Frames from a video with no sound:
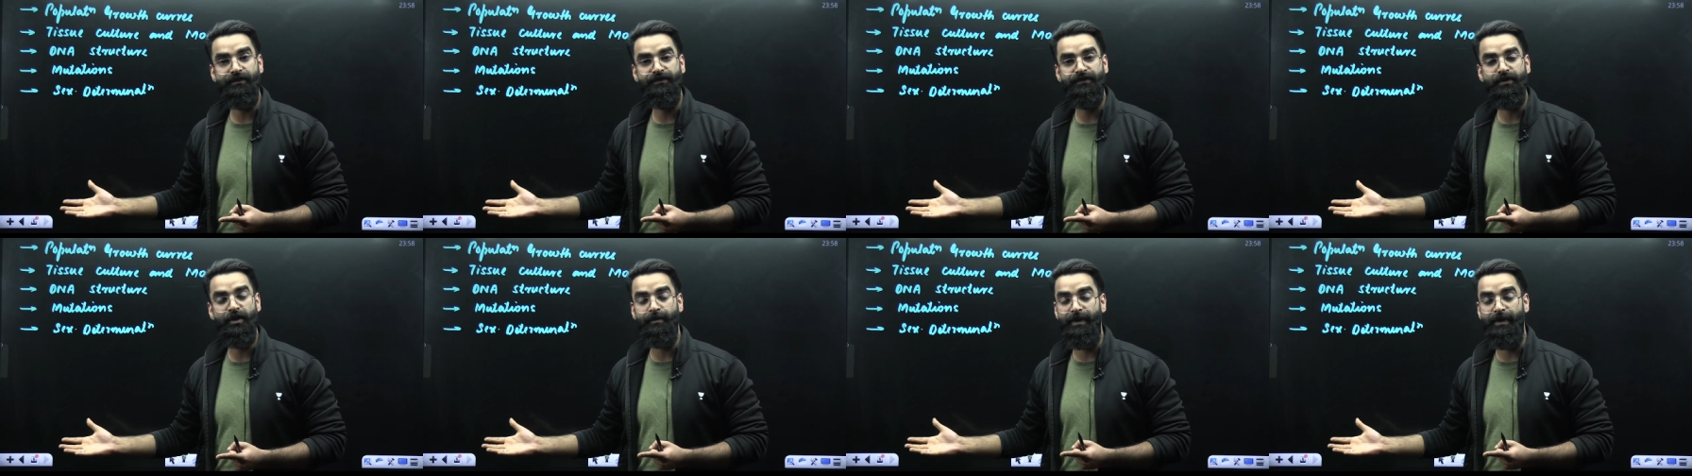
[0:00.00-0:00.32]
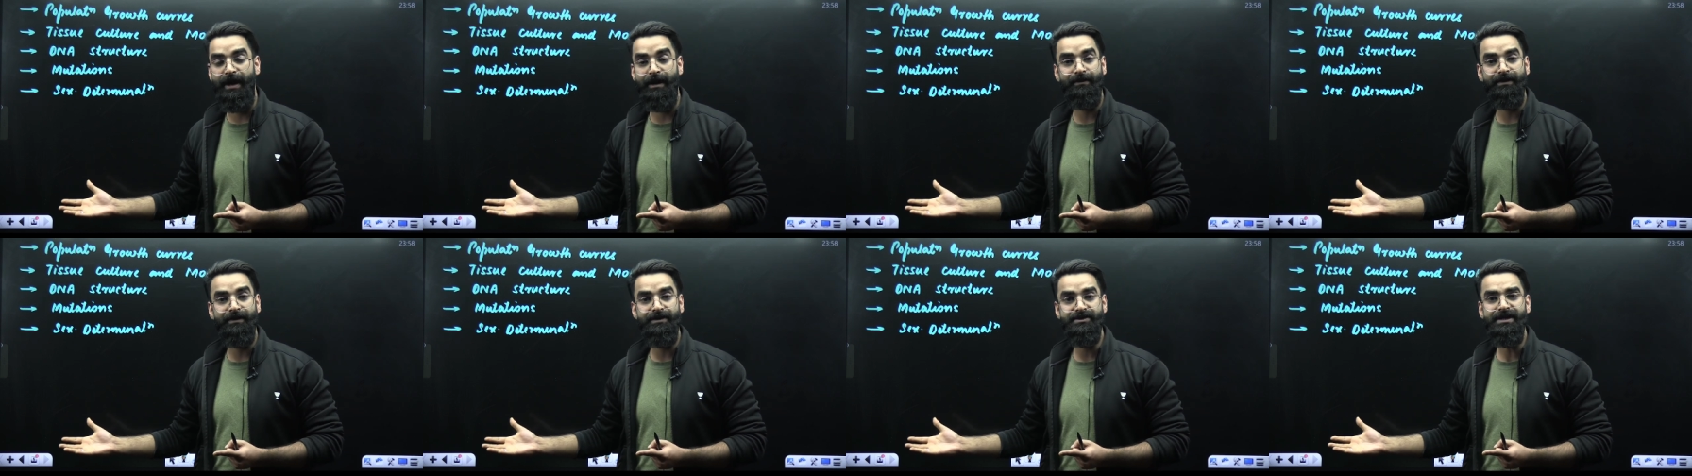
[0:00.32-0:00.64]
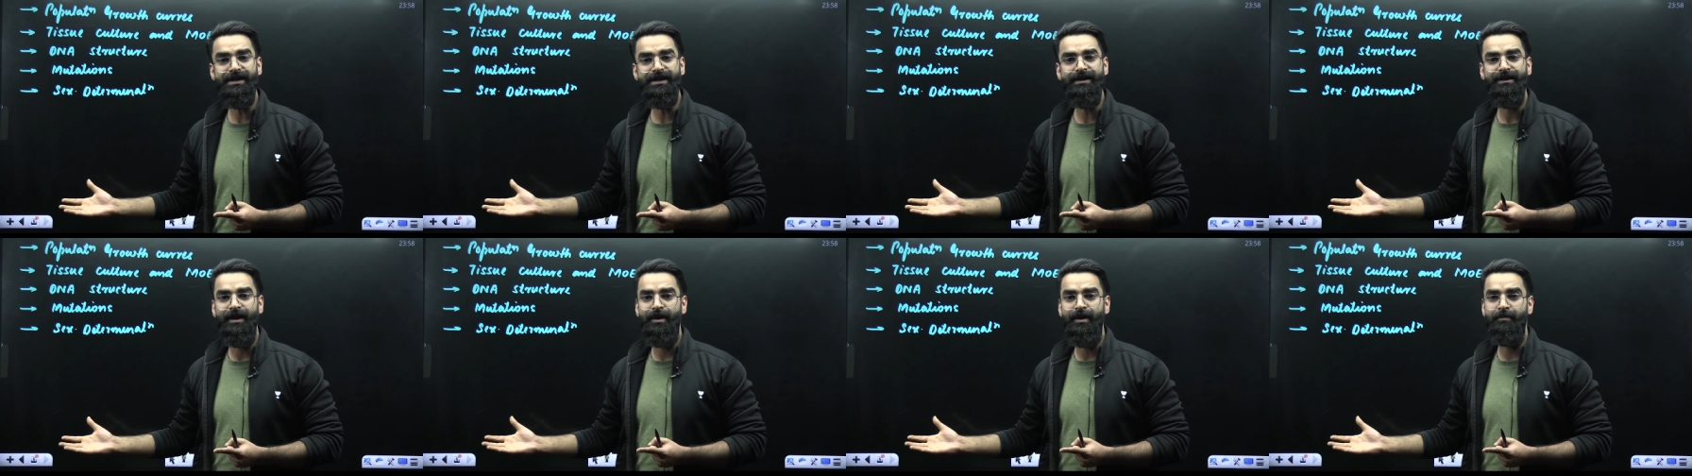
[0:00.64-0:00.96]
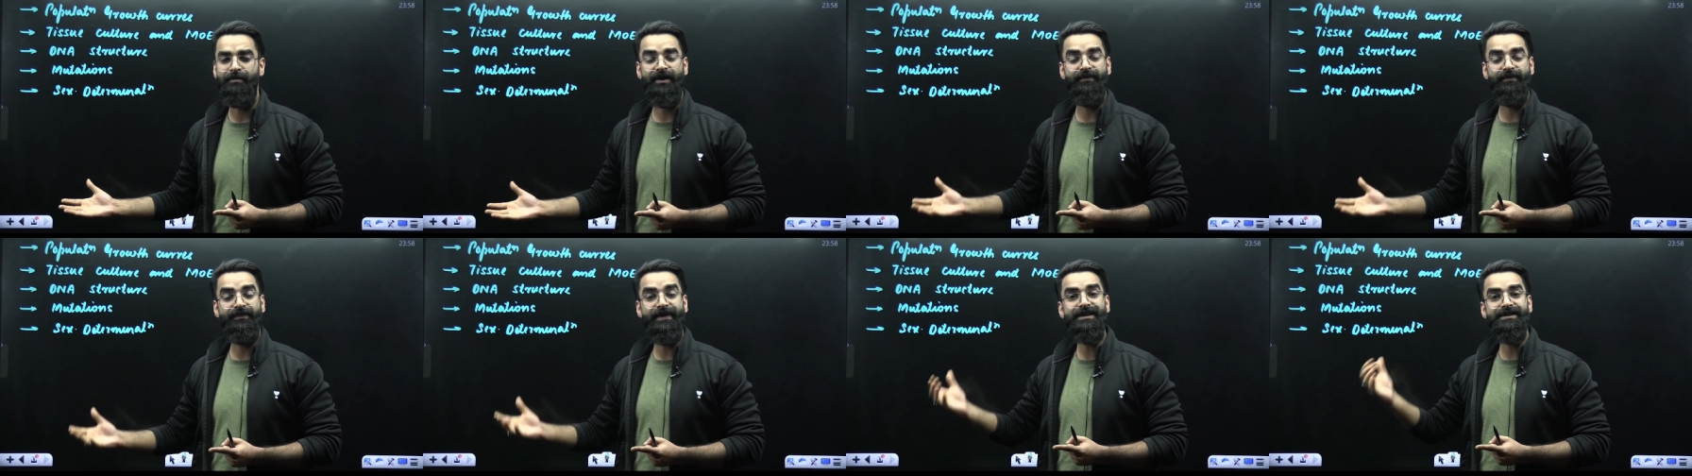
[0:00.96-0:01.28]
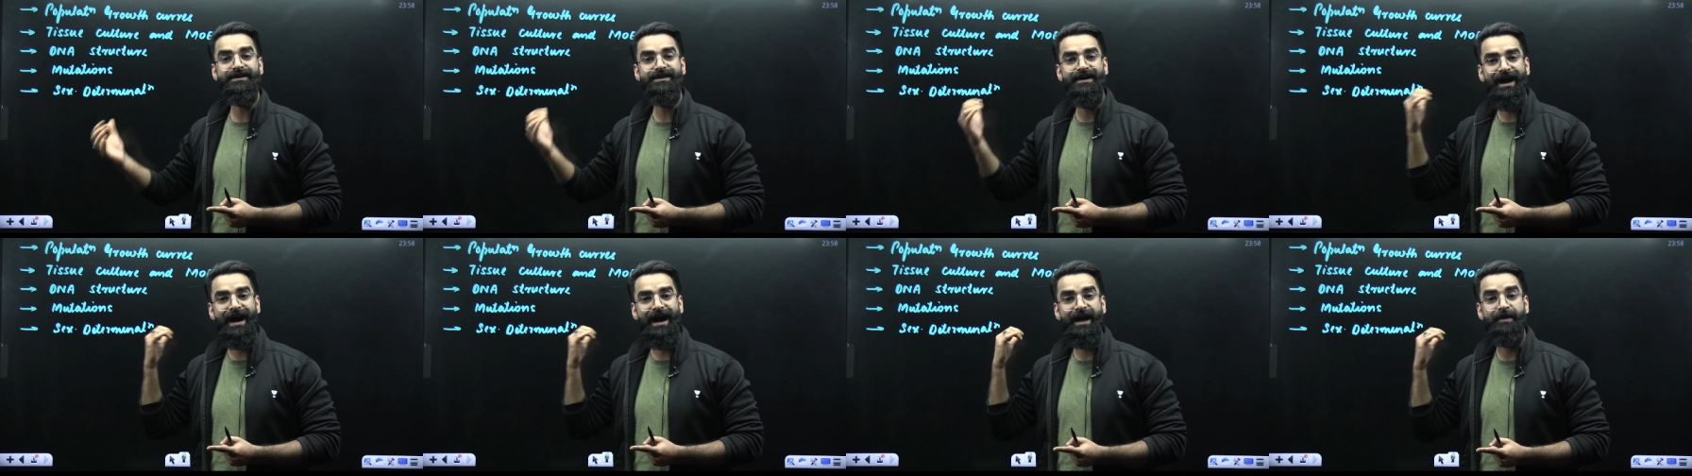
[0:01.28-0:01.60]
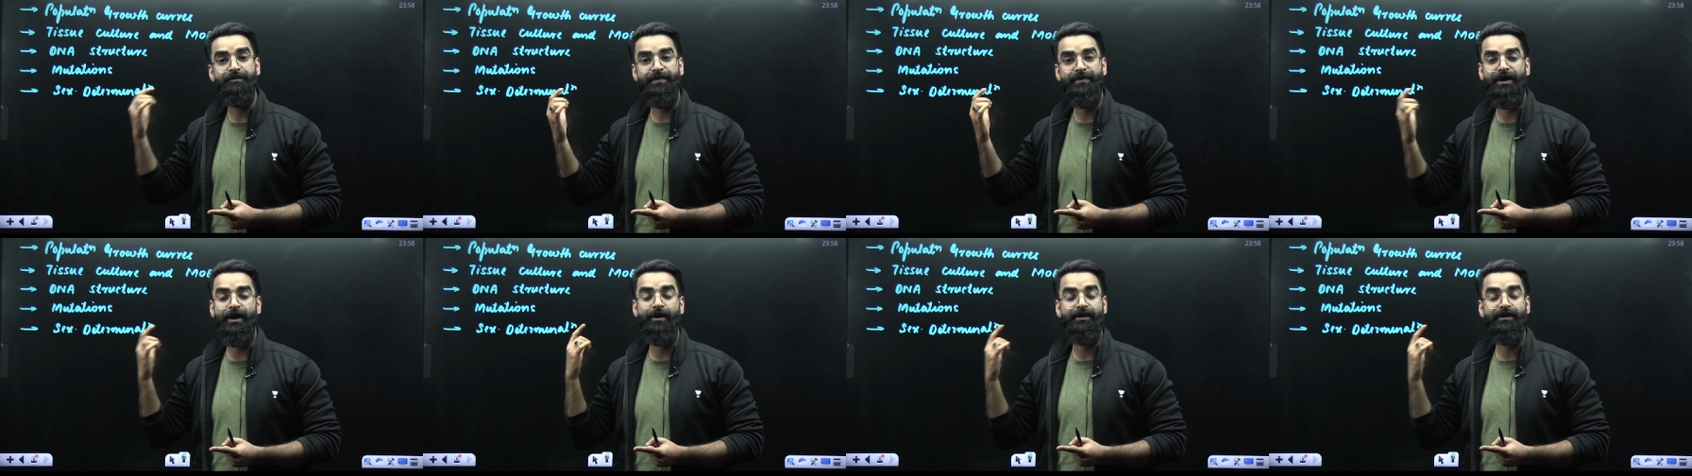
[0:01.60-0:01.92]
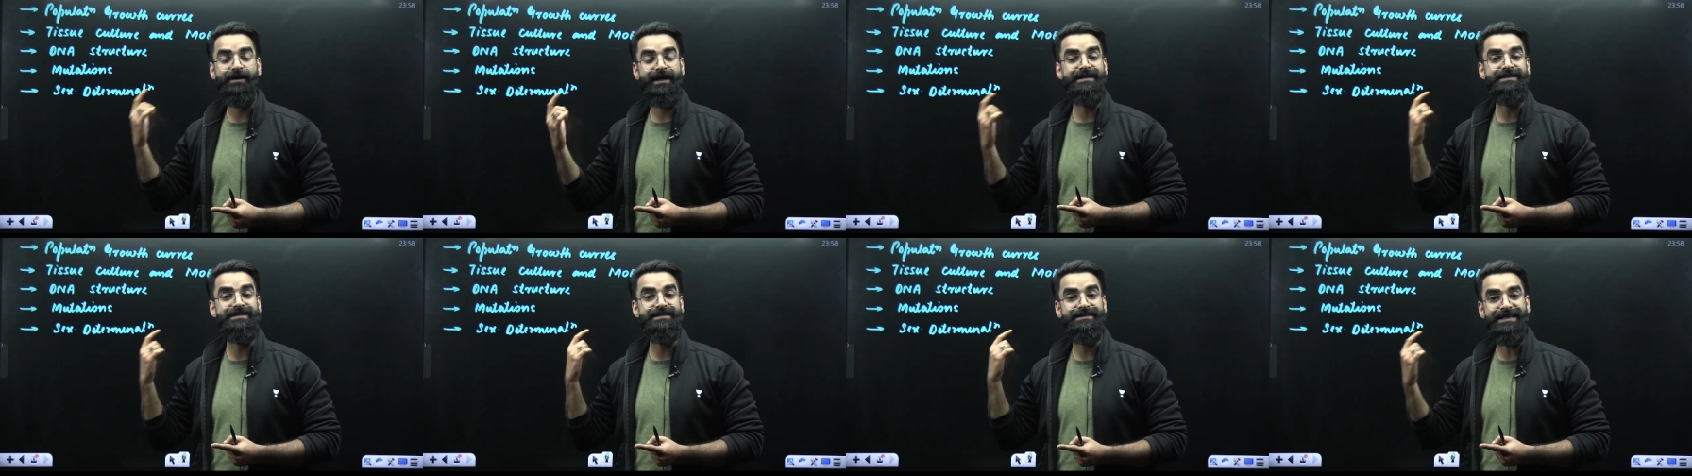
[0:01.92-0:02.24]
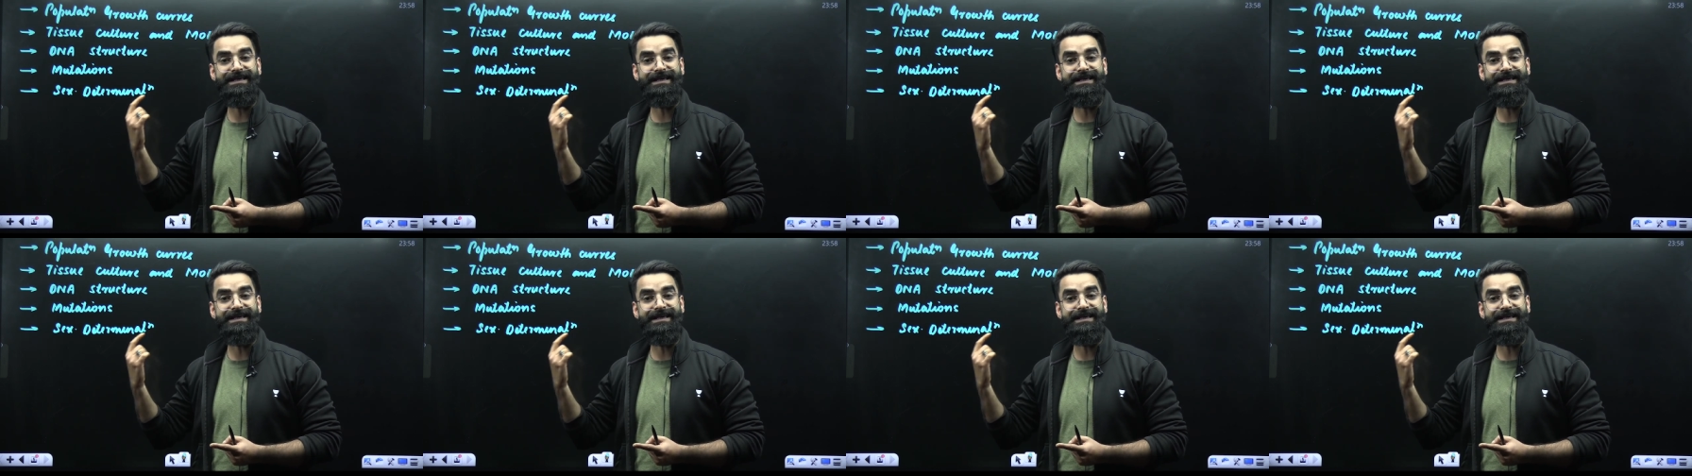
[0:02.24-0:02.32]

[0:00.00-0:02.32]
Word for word: of your biology. Perfect. And prioritize